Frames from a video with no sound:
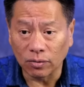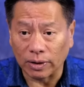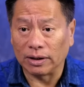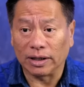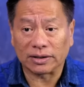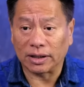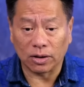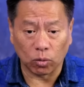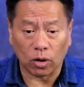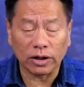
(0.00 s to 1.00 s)
when let's say
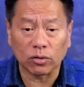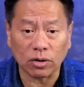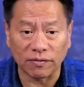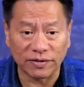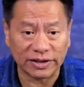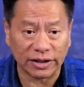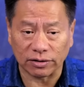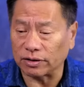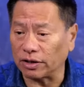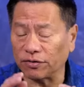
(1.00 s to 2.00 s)
you walk into a
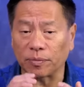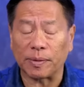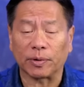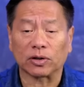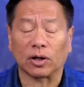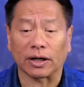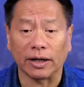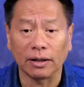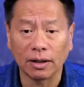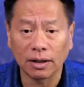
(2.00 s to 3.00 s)
conversation, 3-4 people
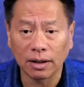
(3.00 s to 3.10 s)
talking,